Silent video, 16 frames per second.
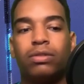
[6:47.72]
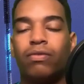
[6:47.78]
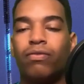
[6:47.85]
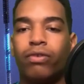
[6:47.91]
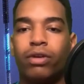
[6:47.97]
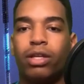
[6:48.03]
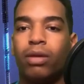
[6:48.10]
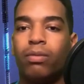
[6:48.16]

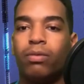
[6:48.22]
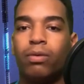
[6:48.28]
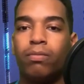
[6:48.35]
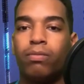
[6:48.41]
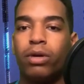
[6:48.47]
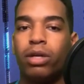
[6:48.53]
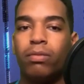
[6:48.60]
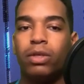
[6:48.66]
for them to
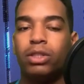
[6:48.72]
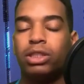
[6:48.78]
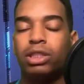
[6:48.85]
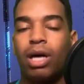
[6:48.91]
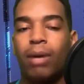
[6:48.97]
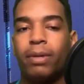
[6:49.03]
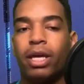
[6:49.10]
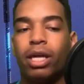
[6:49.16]
pretty much
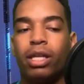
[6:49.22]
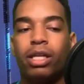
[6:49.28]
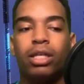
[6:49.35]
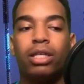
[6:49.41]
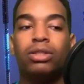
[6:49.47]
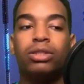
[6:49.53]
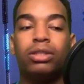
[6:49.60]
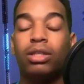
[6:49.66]
stop
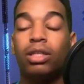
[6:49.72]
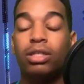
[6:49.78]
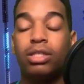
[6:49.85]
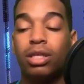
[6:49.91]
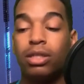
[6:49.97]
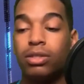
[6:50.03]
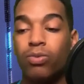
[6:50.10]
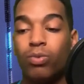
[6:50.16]
killing us.
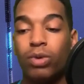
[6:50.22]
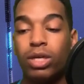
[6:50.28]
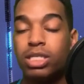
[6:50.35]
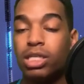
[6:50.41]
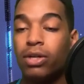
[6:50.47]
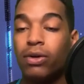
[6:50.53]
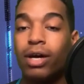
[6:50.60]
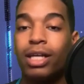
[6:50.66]
We
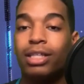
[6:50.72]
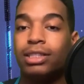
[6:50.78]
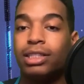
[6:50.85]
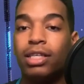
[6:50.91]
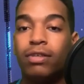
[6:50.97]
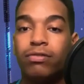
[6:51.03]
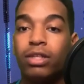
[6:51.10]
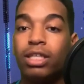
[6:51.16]
still got to
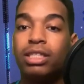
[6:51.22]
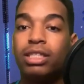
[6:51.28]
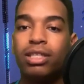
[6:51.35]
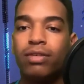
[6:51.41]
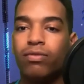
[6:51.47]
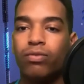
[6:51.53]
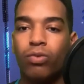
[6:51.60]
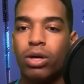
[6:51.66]
see if this
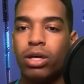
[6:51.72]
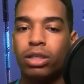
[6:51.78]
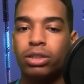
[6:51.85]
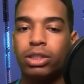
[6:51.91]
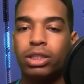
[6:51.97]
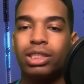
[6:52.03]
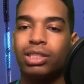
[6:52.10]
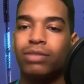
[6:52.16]
even
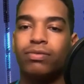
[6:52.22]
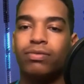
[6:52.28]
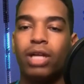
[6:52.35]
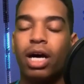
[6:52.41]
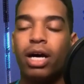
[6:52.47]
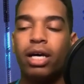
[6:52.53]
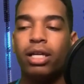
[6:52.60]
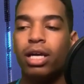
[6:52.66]
works, because if
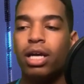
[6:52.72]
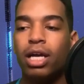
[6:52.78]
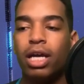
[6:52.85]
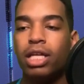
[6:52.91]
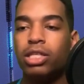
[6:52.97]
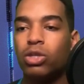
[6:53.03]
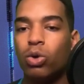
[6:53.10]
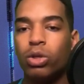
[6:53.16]
not,
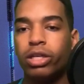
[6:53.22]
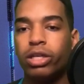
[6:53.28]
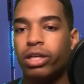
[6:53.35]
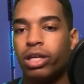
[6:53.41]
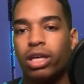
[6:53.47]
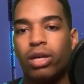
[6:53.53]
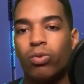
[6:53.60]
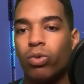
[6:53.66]
it's only
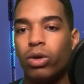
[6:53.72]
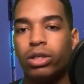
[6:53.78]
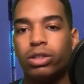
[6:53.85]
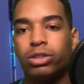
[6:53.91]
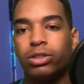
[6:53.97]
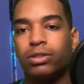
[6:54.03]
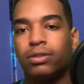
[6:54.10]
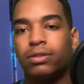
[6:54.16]
going to get
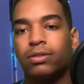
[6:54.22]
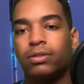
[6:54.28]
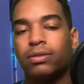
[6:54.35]
worse.